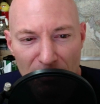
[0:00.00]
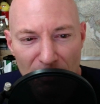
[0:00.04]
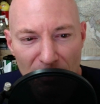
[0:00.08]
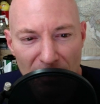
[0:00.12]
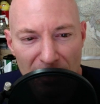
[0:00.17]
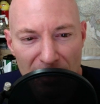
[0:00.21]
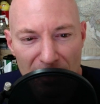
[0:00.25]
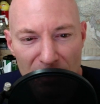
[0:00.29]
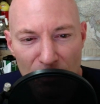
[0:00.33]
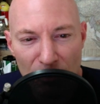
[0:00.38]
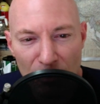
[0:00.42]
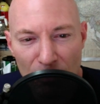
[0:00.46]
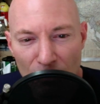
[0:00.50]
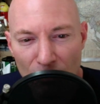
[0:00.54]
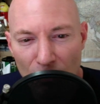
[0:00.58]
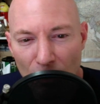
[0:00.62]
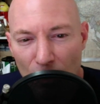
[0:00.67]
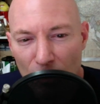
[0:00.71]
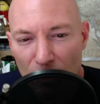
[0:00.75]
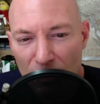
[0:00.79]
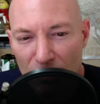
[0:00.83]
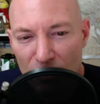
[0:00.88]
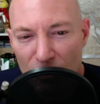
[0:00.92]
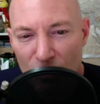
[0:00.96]
place with
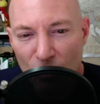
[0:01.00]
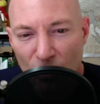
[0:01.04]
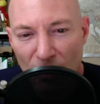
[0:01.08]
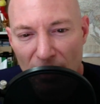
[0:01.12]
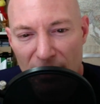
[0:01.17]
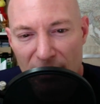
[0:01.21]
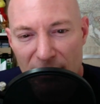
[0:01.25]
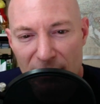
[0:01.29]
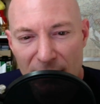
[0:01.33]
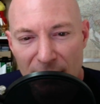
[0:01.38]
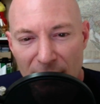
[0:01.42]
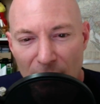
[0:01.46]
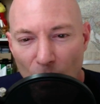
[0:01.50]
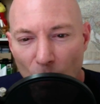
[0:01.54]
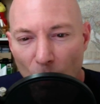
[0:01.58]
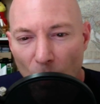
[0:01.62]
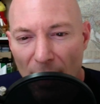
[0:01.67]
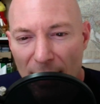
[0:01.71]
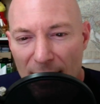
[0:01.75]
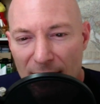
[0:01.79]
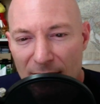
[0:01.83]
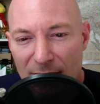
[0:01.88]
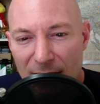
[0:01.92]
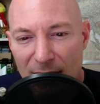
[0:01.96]
Roden dressed in a
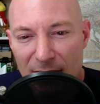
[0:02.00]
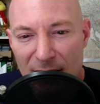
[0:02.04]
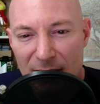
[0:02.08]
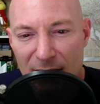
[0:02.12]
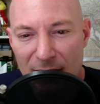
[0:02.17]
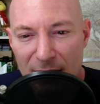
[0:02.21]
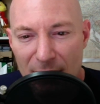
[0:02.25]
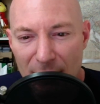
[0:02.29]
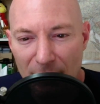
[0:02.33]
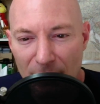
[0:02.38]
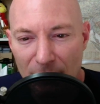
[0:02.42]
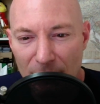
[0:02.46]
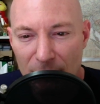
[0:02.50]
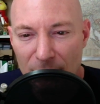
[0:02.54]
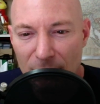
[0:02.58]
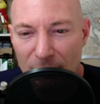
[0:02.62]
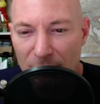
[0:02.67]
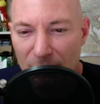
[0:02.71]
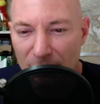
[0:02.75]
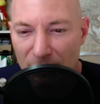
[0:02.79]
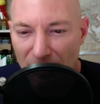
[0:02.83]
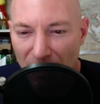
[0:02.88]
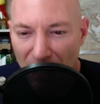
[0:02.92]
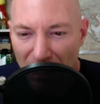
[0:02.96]
white tuxedo,
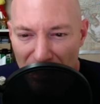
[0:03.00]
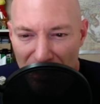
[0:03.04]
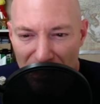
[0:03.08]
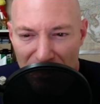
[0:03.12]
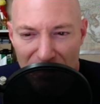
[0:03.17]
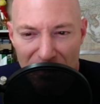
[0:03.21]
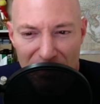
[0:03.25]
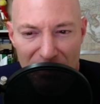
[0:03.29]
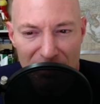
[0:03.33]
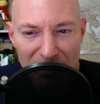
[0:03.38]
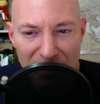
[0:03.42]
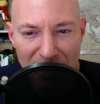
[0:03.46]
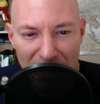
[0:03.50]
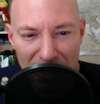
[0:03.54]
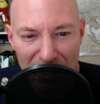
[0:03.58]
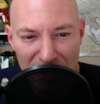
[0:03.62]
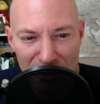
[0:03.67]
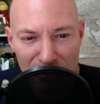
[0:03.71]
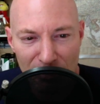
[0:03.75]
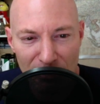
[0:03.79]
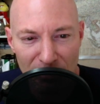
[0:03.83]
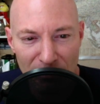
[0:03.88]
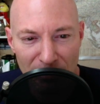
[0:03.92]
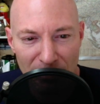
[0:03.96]
lying in his
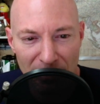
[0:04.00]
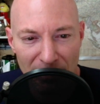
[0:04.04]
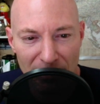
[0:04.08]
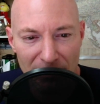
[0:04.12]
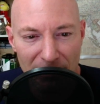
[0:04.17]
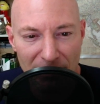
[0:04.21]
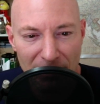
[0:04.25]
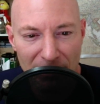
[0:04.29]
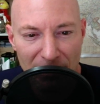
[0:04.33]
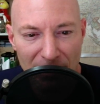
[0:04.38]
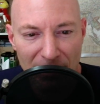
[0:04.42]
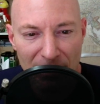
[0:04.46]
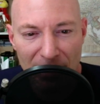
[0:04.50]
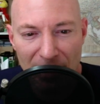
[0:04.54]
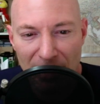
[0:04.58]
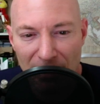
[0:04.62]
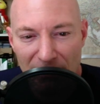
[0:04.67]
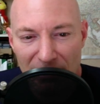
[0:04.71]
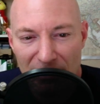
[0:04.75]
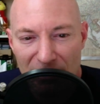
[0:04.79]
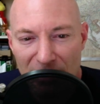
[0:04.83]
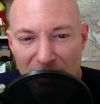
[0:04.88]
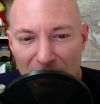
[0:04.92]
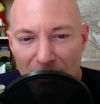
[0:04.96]
hospital bed, and
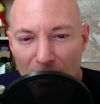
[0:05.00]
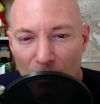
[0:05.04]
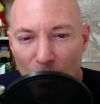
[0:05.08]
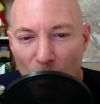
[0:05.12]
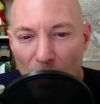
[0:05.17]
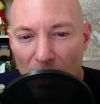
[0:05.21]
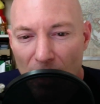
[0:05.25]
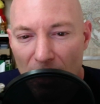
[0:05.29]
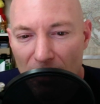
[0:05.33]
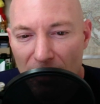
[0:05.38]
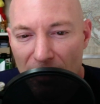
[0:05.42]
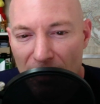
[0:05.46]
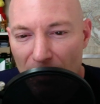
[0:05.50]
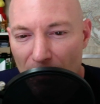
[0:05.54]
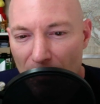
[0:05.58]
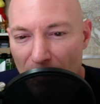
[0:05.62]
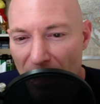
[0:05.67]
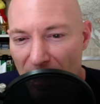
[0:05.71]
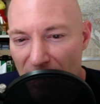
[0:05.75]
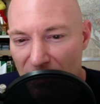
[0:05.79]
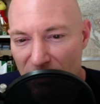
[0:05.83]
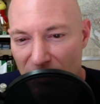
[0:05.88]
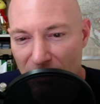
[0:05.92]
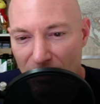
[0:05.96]
Lizelle wearing a
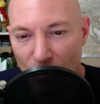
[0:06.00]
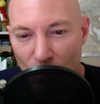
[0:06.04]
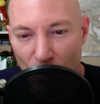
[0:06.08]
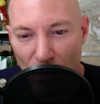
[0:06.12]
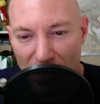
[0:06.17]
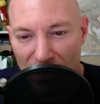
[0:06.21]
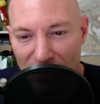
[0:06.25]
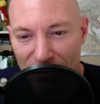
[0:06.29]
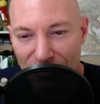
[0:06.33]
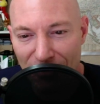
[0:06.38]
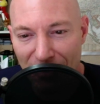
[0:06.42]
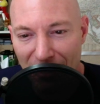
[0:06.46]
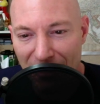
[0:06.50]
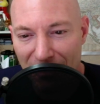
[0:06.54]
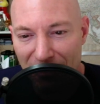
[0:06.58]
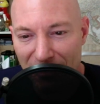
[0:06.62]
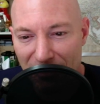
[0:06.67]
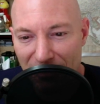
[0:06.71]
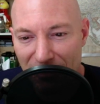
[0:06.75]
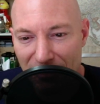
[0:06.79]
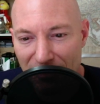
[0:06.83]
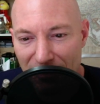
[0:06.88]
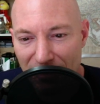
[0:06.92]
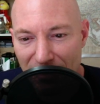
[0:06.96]
matching white
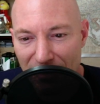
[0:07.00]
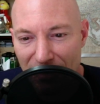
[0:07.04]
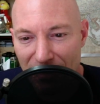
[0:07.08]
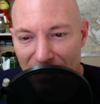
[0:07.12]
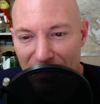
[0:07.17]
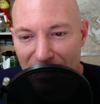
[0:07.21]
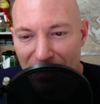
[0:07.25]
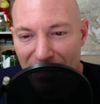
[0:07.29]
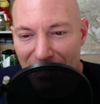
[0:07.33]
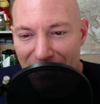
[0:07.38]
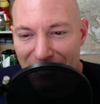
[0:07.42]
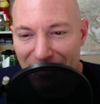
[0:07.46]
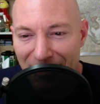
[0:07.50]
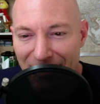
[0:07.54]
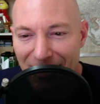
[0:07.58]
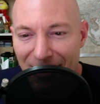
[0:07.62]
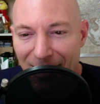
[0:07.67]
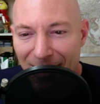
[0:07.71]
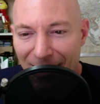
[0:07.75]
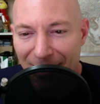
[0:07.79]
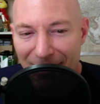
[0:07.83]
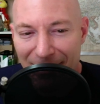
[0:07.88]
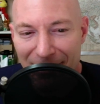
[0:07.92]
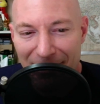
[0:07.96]
dress.
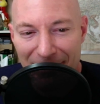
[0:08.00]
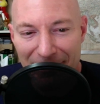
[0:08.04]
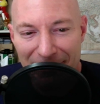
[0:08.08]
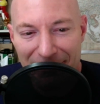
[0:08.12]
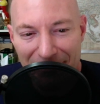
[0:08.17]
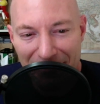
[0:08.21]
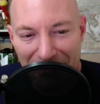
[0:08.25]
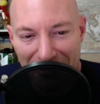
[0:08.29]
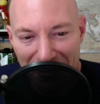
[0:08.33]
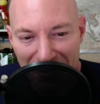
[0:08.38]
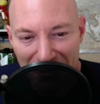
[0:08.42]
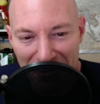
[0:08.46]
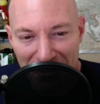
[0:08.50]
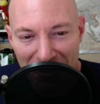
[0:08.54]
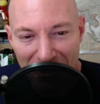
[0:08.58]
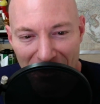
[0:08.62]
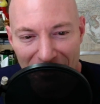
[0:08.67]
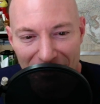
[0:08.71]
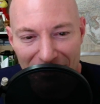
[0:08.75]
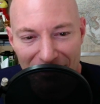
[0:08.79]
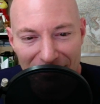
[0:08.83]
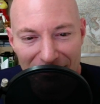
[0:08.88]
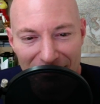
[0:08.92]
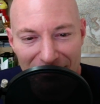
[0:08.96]
Zakiya, their
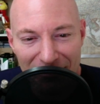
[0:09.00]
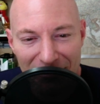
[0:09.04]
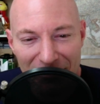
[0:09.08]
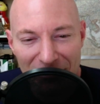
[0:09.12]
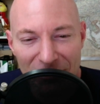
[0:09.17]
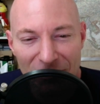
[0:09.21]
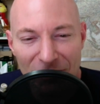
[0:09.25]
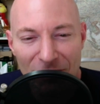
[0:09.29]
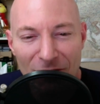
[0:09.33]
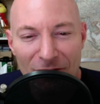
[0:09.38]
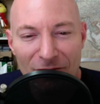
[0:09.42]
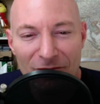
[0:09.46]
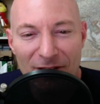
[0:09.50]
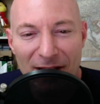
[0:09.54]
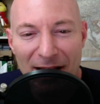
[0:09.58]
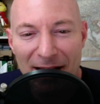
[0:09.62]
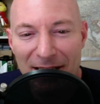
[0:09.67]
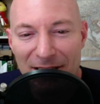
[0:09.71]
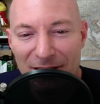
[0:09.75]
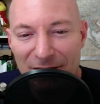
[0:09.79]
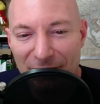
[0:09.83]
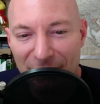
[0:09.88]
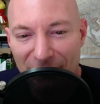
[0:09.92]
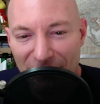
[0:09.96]
daughter, served
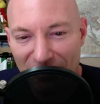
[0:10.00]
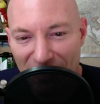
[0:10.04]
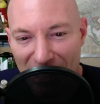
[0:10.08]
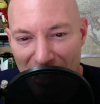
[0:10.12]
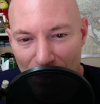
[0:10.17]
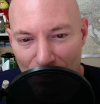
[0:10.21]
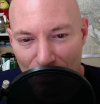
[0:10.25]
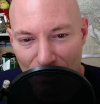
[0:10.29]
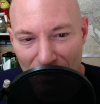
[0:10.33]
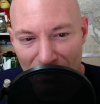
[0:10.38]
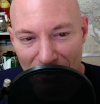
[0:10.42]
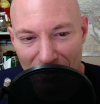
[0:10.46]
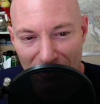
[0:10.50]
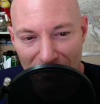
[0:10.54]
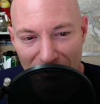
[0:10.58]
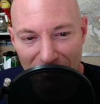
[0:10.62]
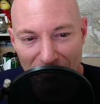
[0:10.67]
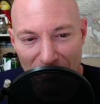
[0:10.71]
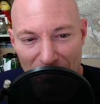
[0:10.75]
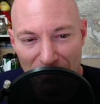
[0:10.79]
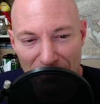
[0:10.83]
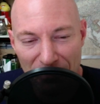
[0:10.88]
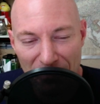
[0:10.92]
as flower girl.